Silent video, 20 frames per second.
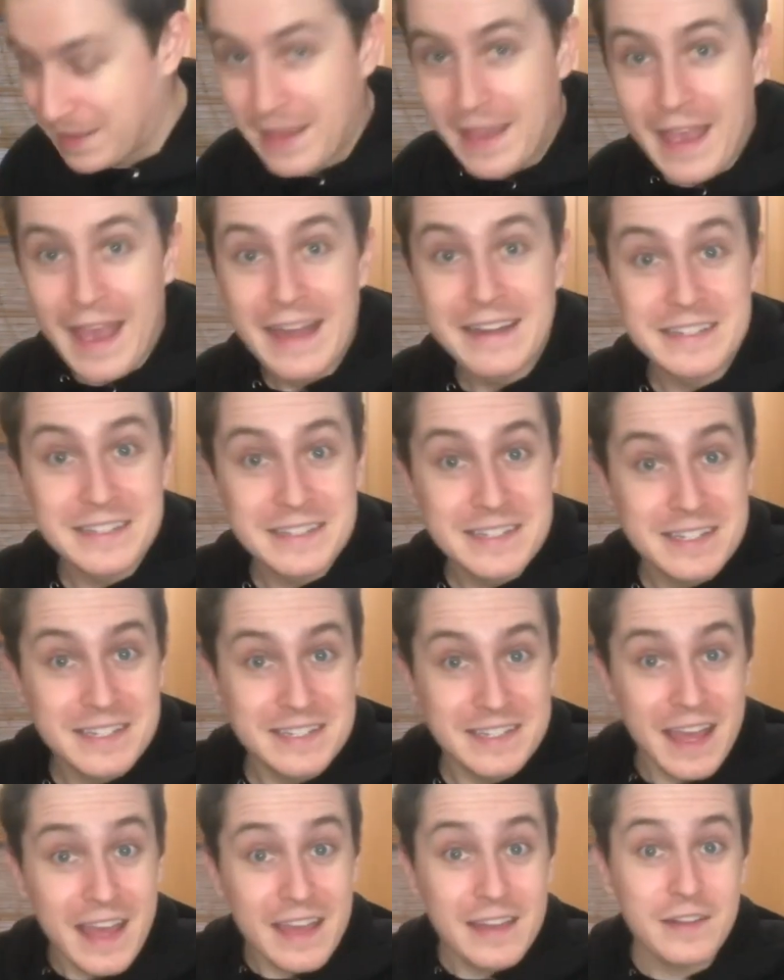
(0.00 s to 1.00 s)
And
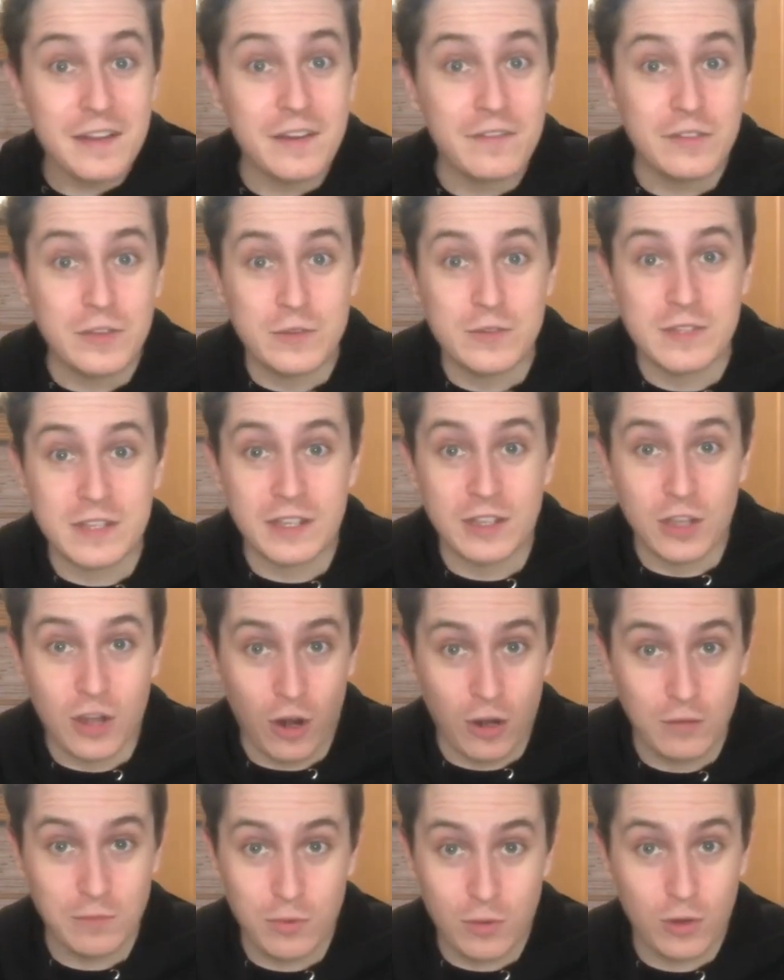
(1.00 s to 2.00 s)
instead of using
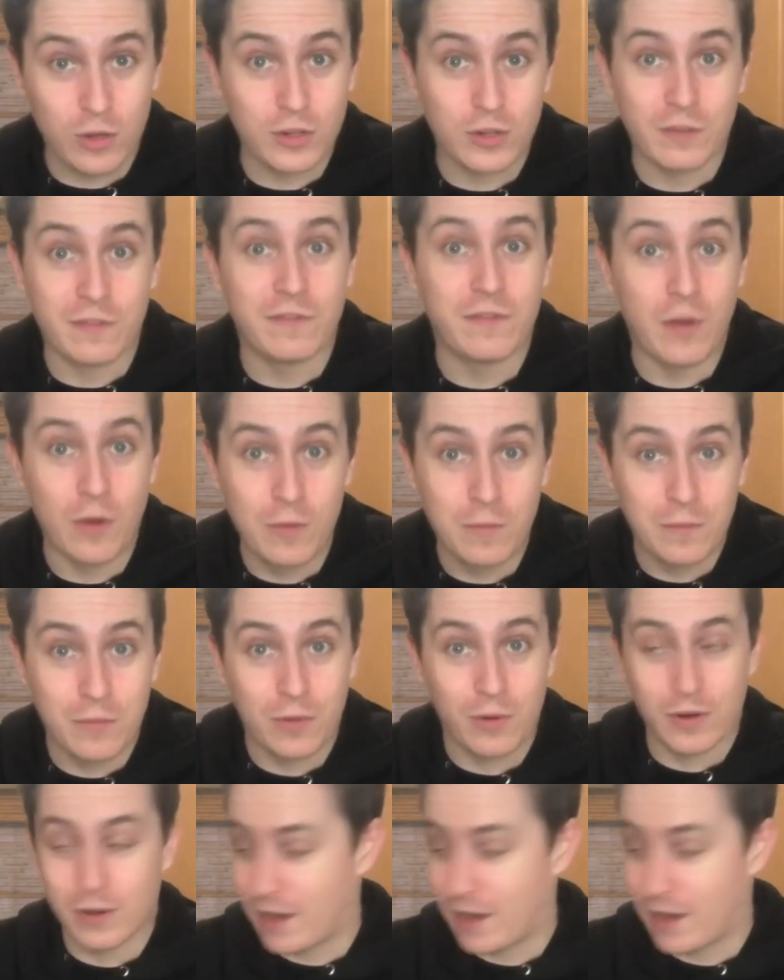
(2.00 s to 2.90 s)
cardboard or foam board,